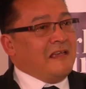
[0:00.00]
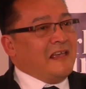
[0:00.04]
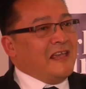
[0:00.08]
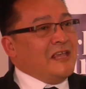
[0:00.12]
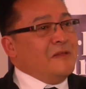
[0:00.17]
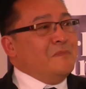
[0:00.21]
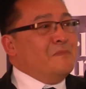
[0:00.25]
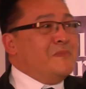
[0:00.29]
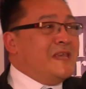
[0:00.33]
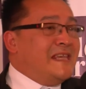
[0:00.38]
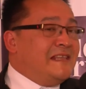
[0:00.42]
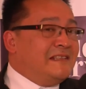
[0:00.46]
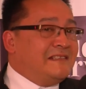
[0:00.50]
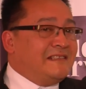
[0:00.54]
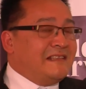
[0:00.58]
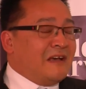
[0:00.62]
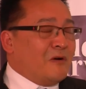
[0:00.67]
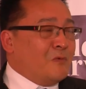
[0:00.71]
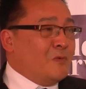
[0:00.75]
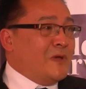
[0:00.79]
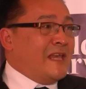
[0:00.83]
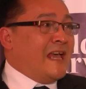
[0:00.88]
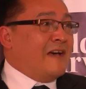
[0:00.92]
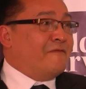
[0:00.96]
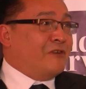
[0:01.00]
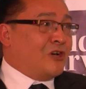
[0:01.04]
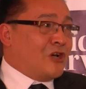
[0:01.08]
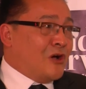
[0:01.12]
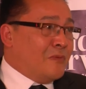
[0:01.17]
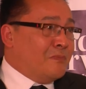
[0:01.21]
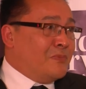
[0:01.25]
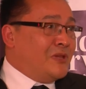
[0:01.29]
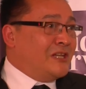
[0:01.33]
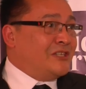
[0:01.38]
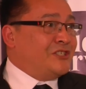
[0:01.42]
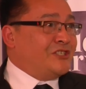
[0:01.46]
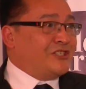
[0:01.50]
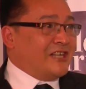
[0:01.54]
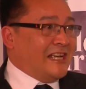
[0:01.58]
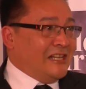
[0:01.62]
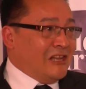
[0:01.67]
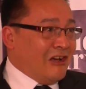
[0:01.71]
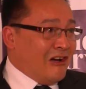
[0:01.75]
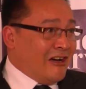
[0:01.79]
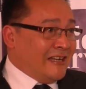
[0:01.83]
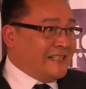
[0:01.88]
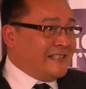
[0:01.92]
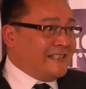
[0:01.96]
It means that we have accomplished a
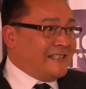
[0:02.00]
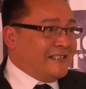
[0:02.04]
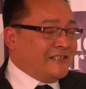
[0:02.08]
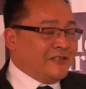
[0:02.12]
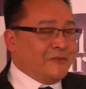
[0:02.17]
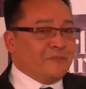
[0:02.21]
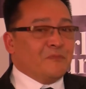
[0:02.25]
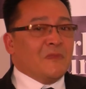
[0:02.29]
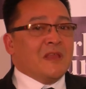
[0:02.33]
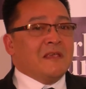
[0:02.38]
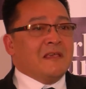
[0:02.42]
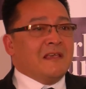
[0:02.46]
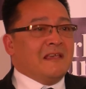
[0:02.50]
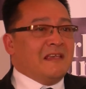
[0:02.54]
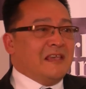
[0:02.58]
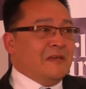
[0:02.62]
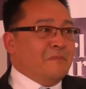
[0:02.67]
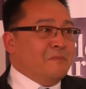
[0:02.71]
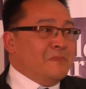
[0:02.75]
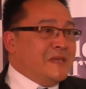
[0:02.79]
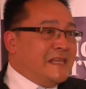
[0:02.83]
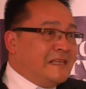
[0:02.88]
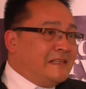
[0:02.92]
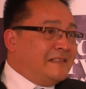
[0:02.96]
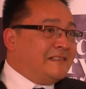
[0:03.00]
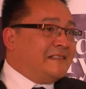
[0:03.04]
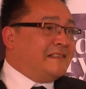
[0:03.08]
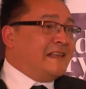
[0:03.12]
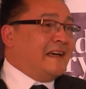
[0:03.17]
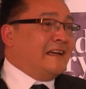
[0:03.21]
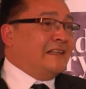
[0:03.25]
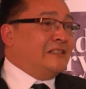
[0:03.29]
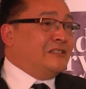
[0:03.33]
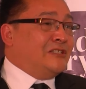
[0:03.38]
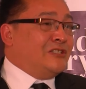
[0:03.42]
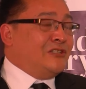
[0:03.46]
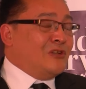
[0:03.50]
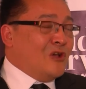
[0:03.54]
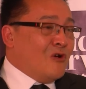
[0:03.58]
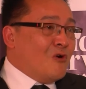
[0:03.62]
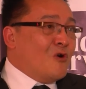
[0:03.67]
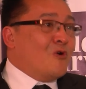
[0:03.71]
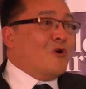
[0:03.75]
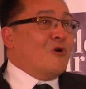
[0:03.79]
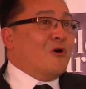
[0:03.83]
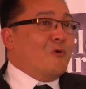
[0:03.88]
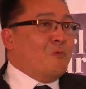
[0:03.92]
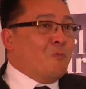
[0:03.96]
lot. It means that
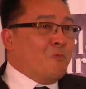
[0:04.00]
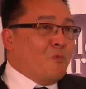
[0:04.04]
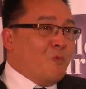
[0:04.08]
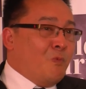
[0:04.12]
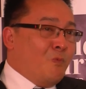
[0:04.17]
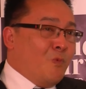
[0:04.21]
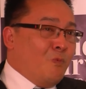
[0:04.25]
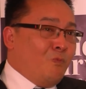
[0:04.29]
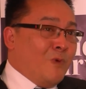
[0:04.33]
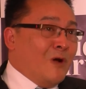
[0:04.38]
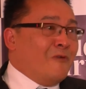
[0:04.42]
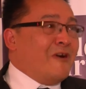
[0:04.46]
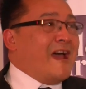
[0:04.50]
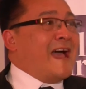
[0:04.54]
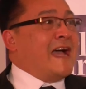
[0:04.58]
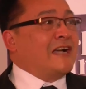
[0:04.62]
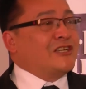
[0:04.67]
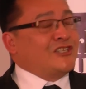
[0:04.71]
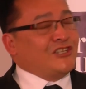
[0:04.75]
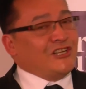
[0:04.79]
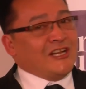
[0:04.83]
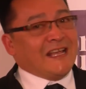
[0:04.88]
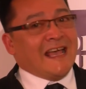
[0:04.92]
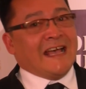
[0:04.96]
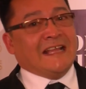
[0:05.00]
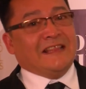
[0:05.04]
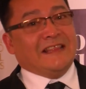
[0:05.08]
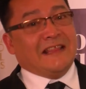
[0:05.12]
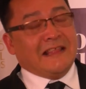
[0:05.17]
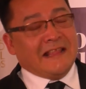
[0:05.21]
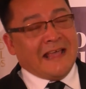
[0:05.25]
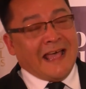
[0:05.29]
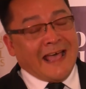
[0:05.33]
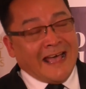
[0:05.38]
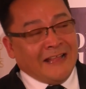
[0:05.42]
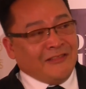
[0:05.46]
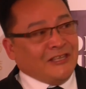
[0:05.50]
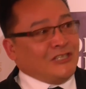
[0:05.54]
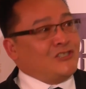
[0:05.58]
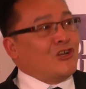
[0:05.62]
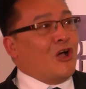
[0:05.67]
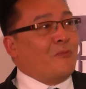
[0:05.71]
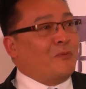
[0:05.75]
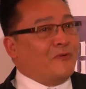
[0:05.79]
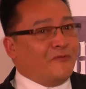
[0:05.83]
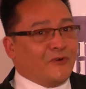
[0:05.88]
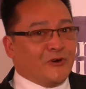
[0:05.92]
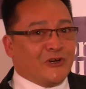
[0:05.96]
we're actually at the
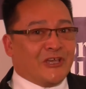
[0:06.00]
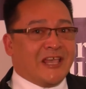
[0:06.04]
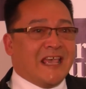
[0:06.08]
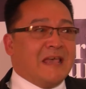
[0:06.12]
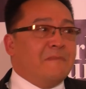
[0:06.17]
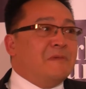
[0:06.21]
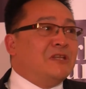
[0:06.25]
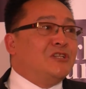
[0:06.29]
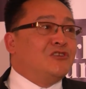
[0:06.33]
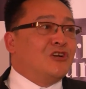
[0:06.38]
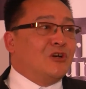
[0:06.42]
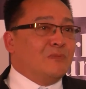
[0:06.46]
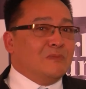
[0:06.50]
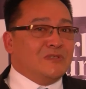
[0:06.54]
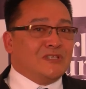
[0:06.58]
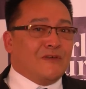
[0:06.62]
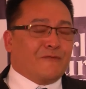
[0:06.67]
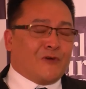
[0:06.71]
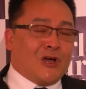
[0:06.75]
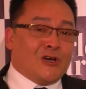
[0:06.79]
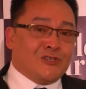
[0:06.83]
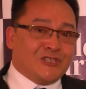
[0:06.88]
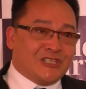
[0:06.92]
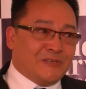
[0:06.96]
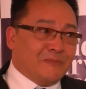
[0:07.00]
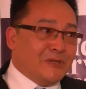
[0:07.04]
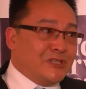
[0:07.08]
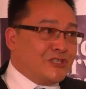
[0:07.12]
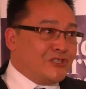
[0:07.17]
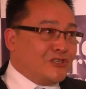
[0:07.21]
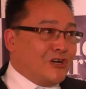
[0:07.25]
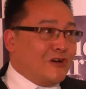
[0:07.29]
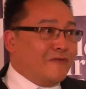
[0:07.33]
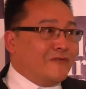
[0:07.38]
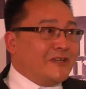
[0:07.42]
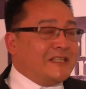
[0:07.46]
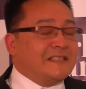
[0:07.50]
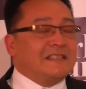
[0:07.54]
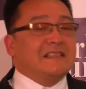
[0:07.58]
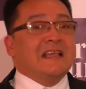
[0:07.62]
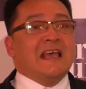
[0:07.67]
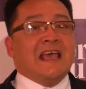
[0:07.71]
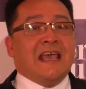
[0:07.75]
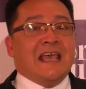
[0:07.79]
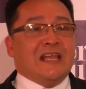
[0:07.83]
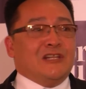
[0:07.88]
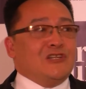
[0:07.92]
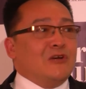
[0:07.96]
top of our game in terms of customer service,
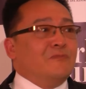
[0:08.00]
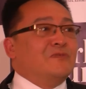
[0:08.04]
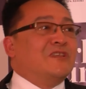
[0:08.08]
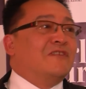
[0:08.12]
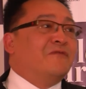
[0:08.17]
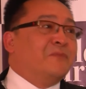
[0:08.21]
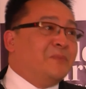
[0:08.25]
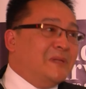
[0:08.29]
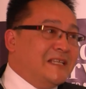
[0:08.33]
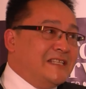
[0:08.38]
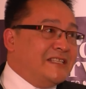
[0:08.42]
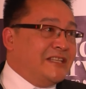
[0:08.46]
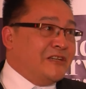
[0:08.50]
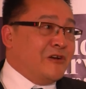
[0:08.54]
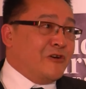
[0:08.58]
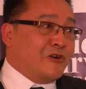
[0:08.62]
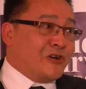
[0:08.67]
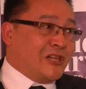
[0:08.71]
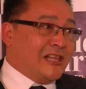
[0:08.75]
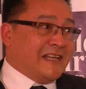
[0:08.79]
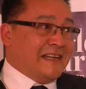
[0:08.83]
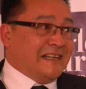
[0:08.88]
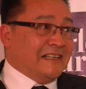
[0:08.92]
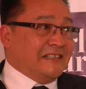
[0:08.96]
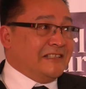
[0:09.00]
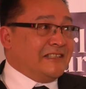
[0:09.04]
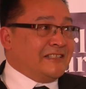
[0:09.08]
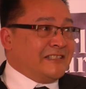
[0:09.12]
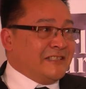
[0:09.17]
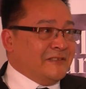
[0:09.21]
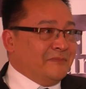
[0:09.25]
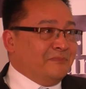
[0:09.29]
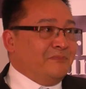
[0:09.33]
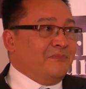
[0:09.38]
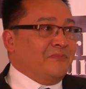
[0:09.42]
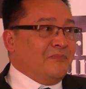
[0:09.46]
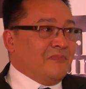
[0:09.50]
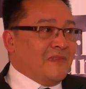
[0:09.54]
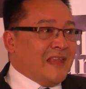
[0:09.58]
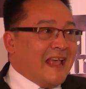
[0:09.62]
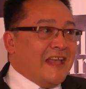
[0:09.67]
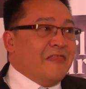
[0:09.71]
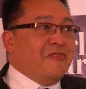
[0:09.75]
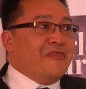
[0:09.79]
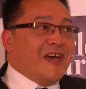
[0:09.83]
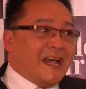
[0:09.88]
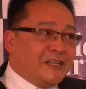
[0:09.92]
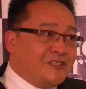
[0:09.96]
in terms of pleasing our clients.
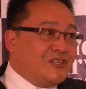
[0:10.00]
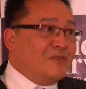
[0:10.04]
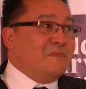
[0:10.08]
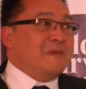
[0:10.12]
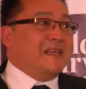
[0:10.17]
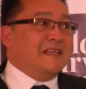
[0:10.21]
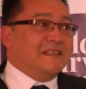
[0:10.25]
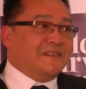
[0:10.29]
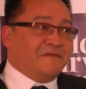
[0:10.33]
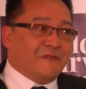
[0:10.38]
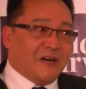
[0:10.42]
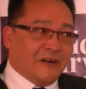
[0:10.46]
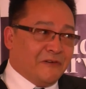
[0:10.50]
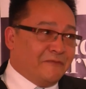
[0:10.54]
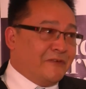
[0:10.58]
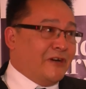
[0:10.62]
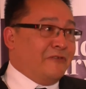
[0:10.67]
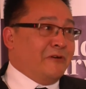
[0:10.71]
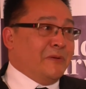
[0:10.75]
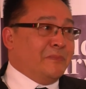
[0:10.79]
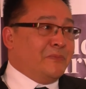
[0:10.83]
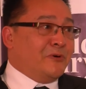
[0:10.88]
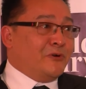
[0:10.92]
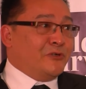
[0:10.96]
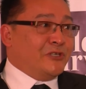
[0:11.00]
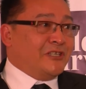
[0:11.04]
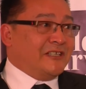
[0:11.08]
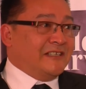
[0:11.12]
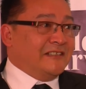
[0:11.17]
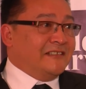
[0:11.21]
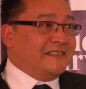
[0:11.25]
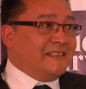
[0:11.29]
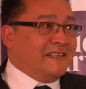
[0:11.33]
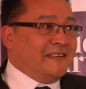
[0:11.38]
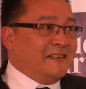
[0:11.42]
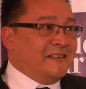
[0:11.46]
And that to me is very, very important.